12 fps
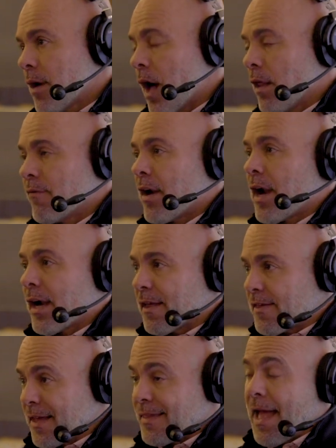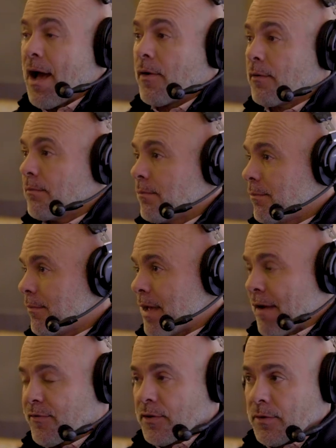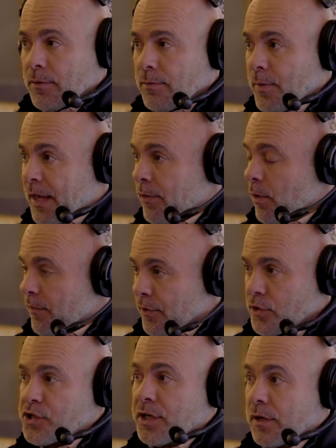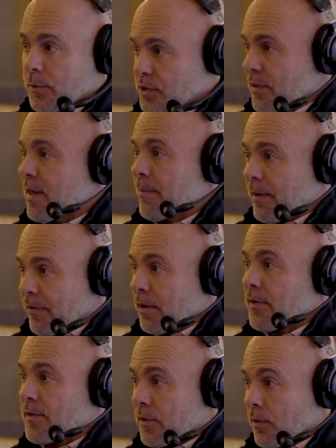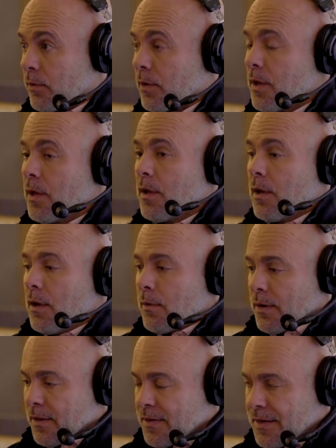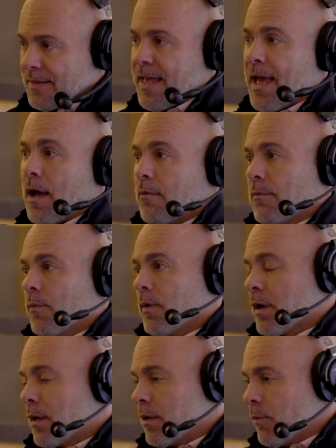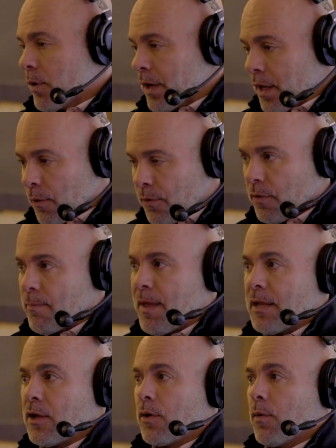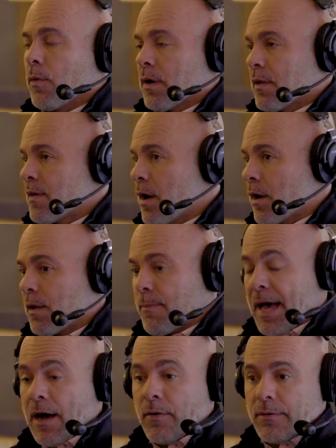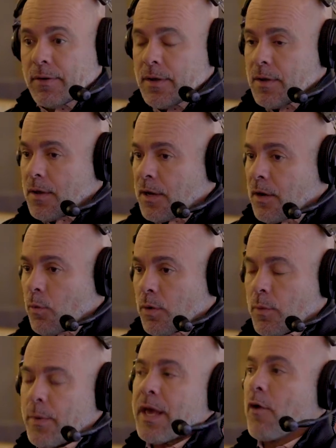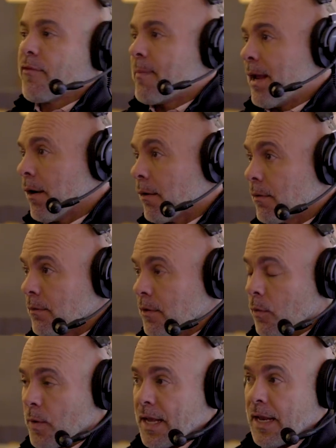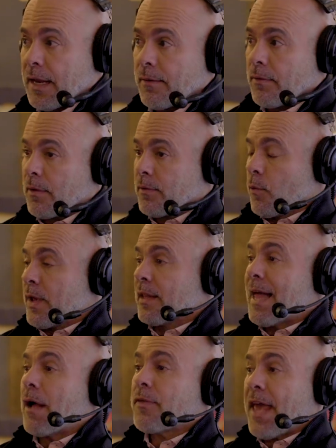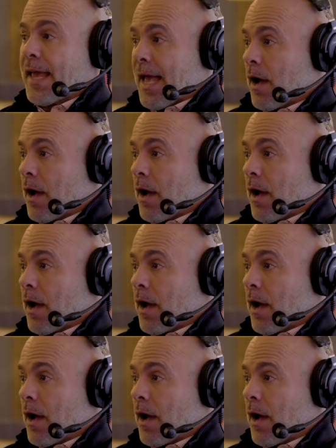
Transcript: Yeah. Oliver and I are going to sit down after we get through our first year, which is coming up very soon. We're going to sit down. We're going to we're going to go through the menu. We're going to talk about, you know, where do we go from here? Do we do we allow takeout?